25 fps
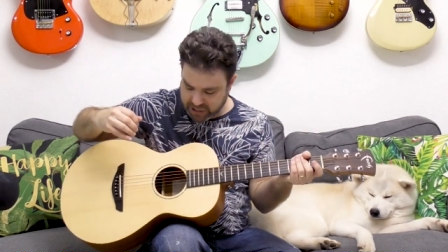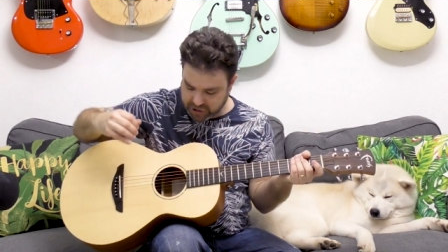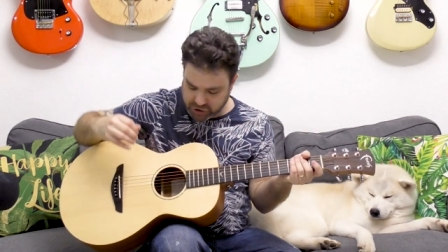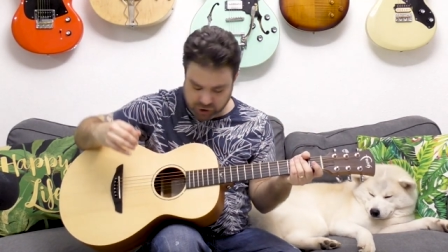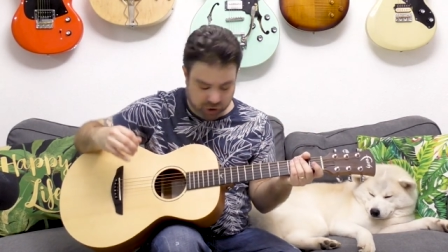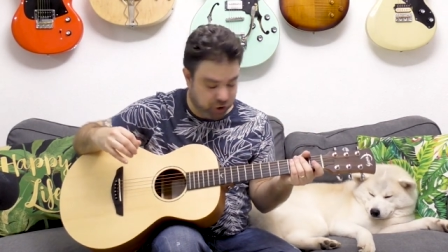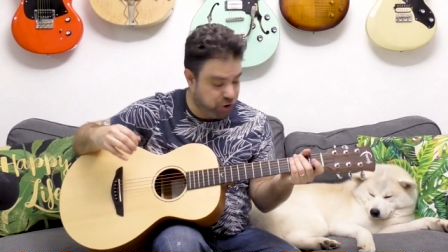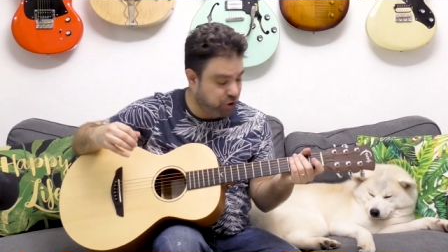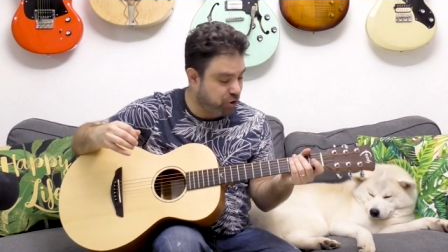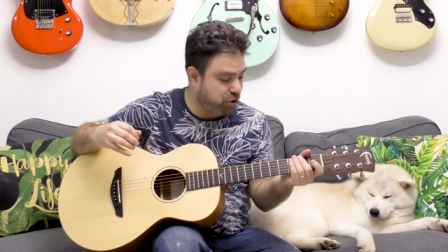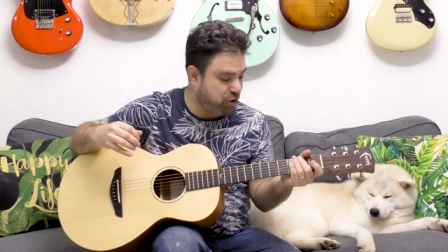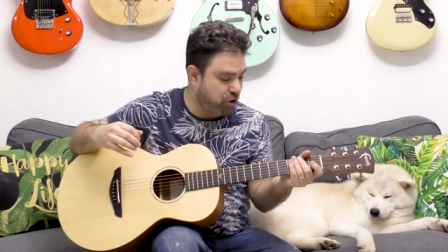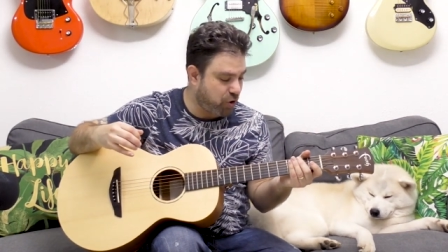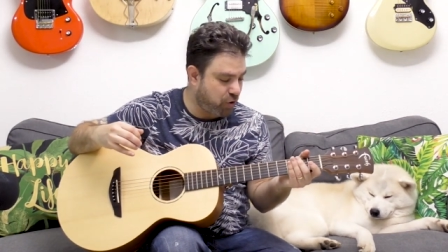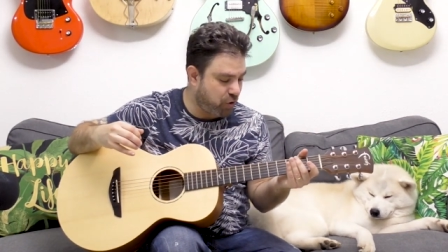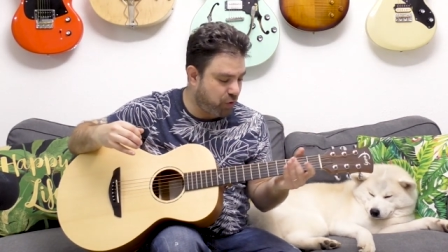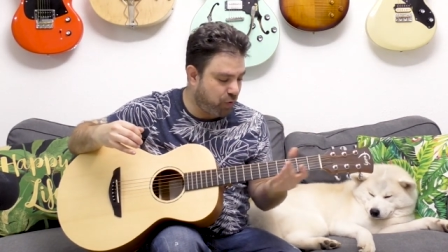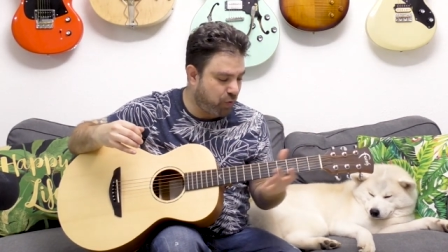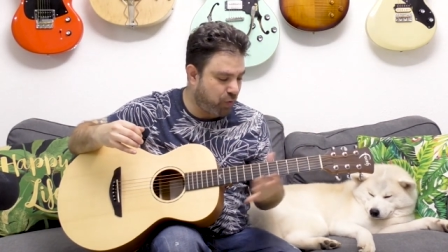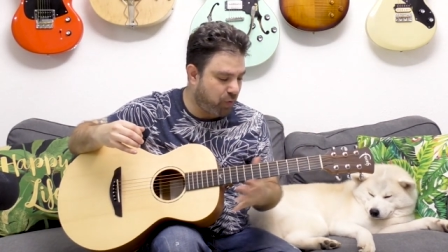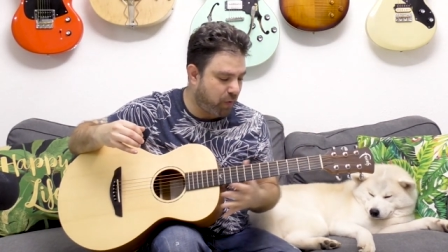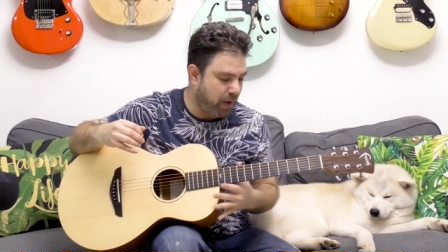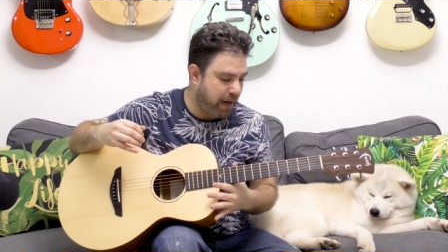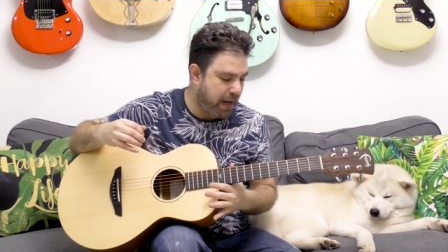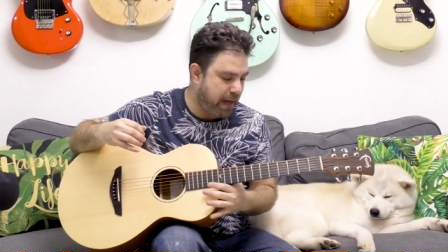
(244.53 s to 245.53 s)

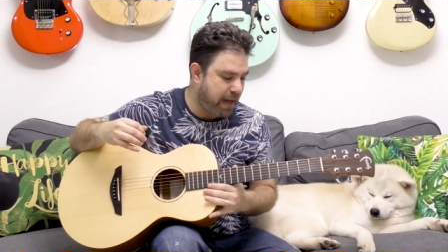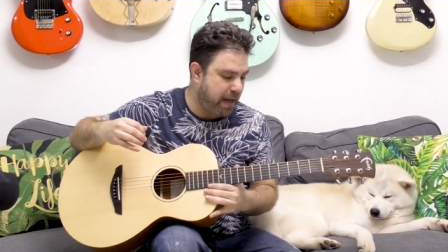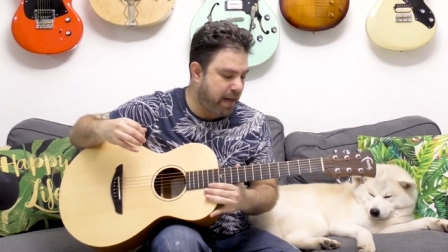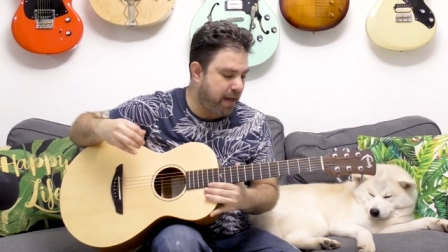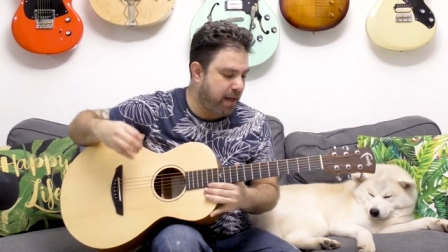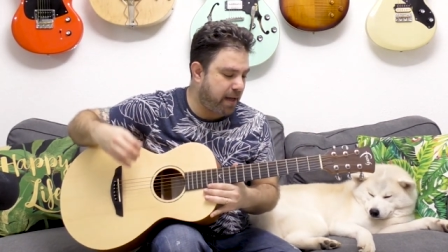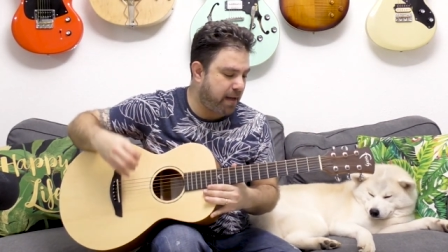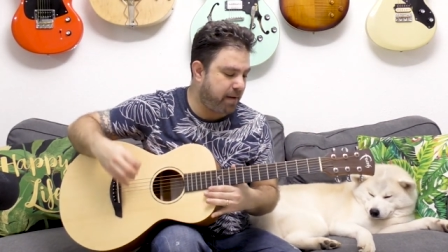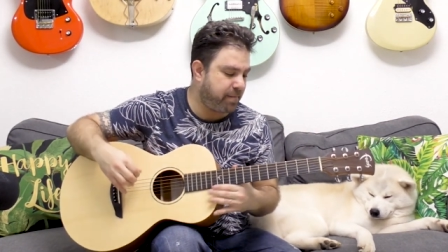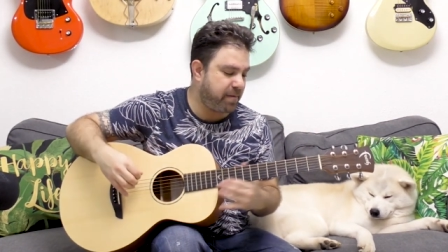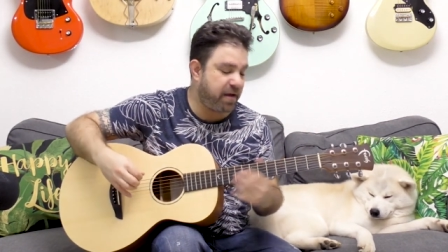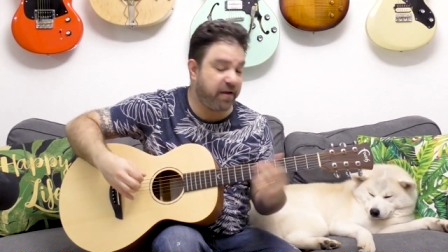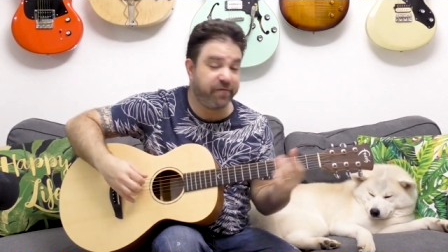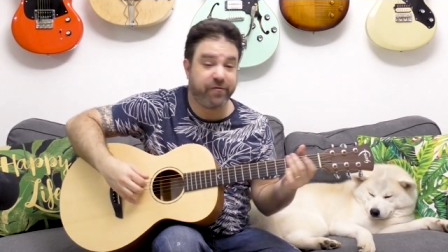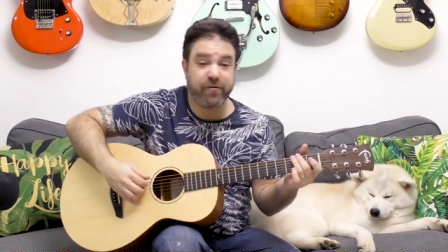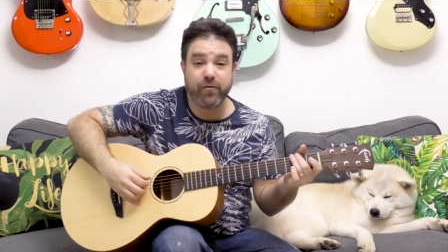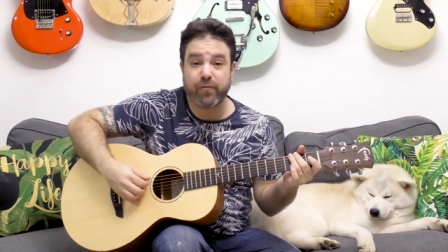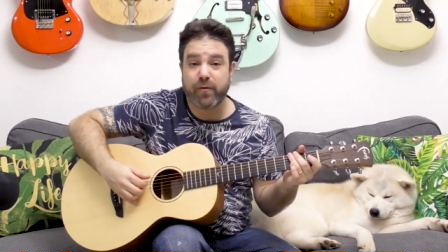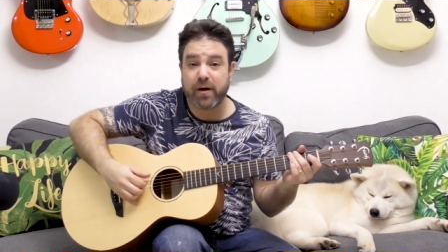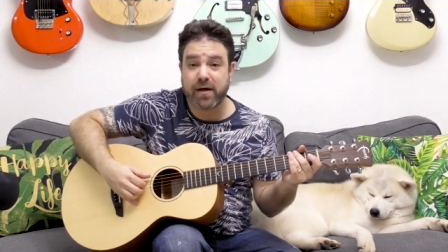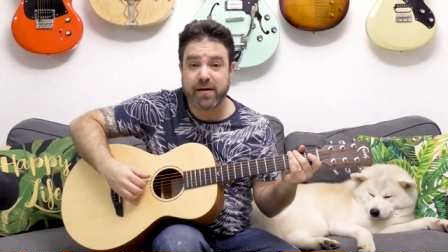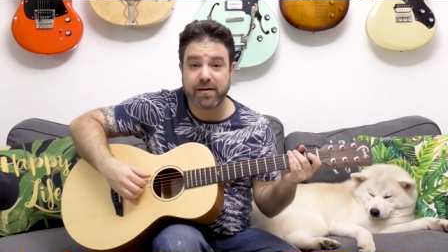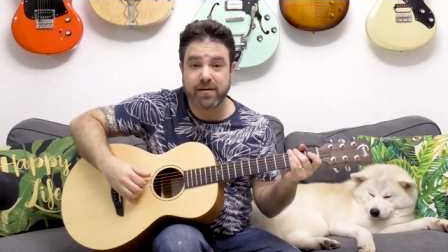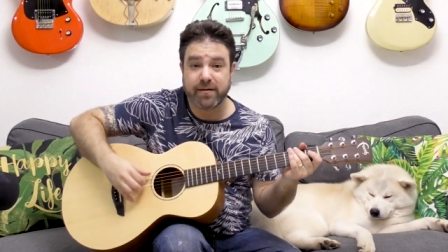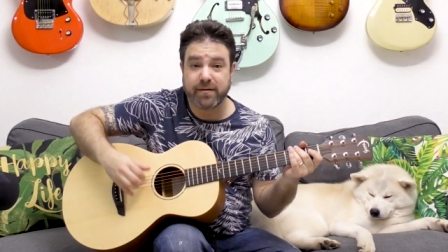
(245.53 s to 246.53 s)
So um, if you
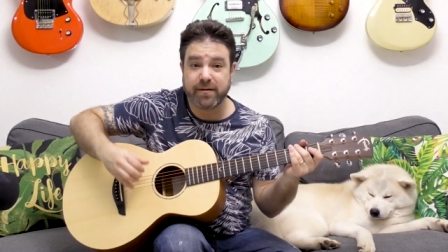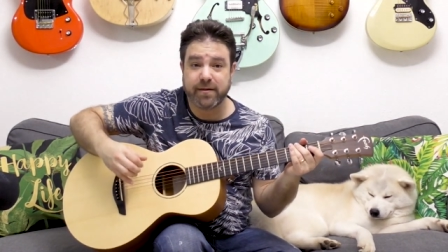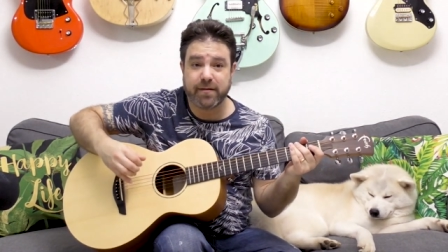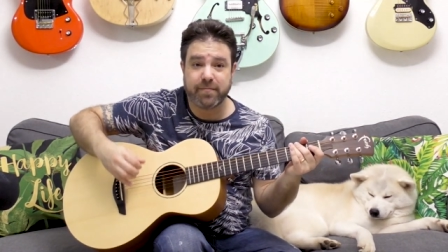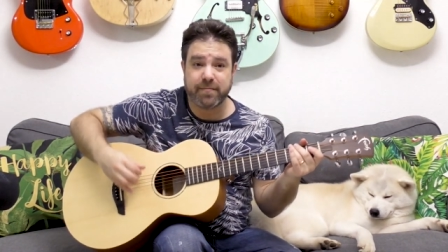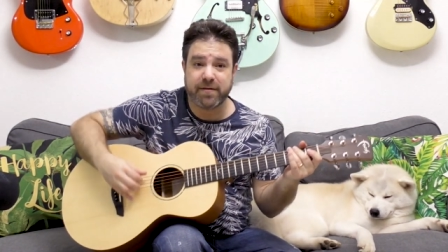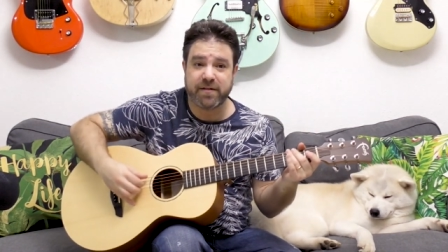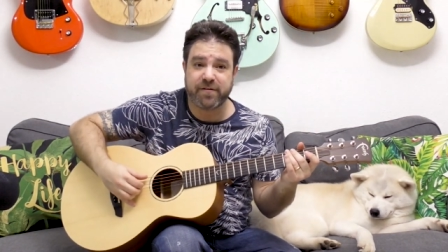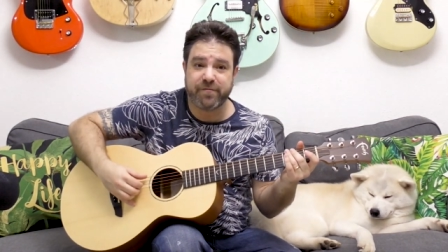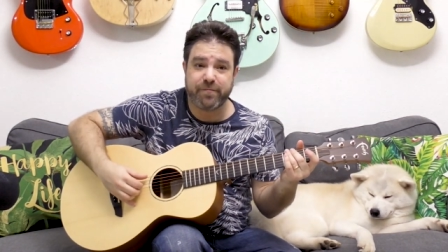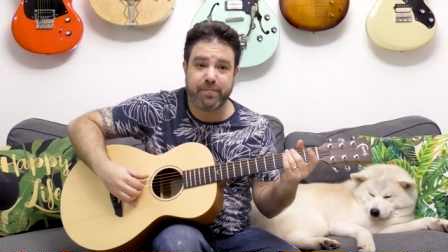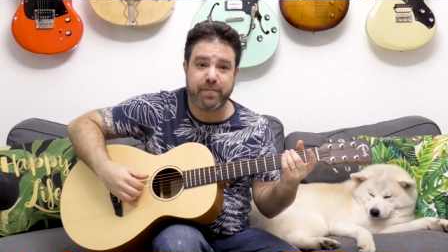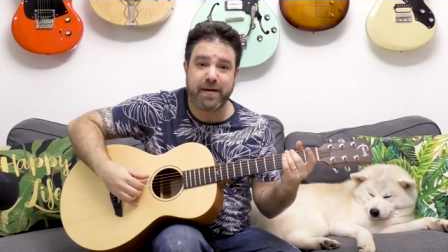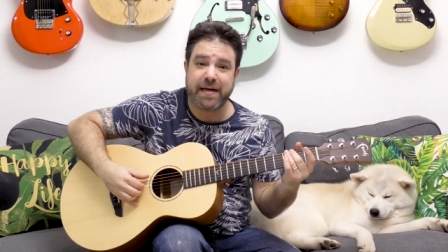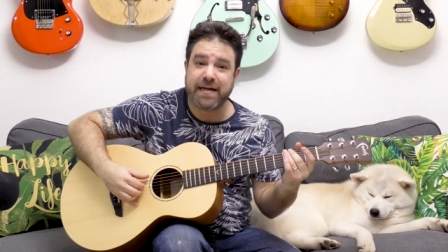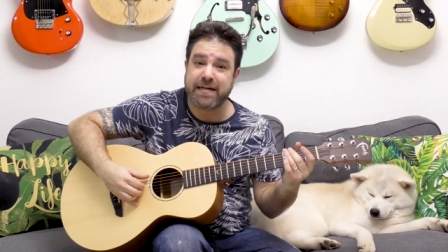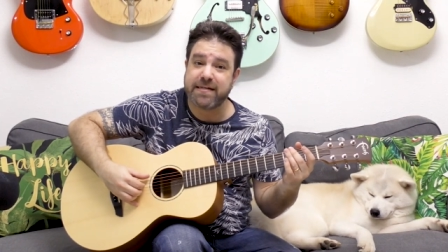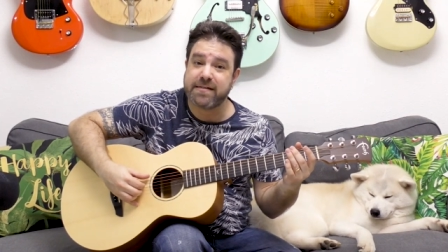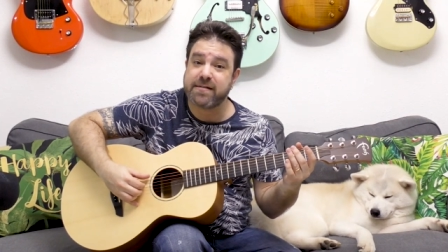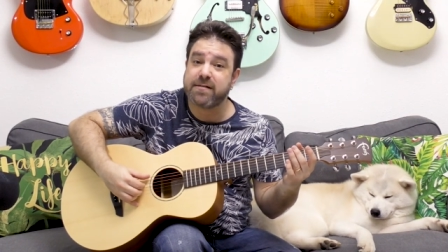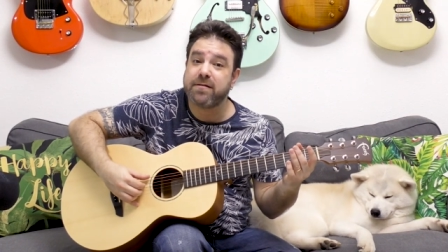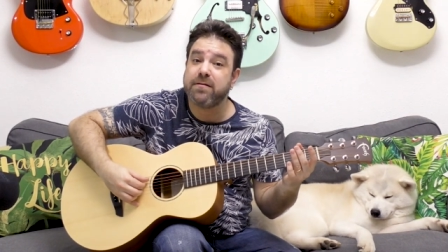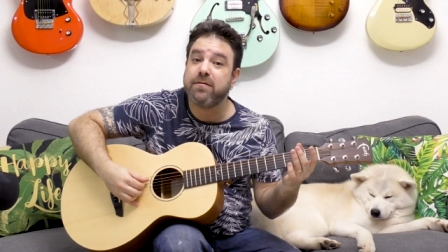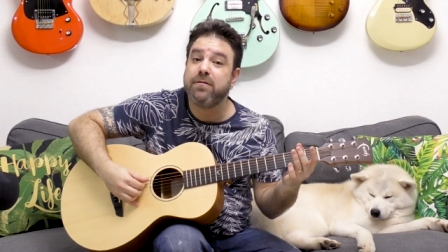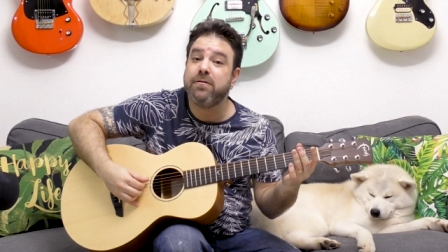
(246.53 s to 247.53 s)
want a little bit of bass,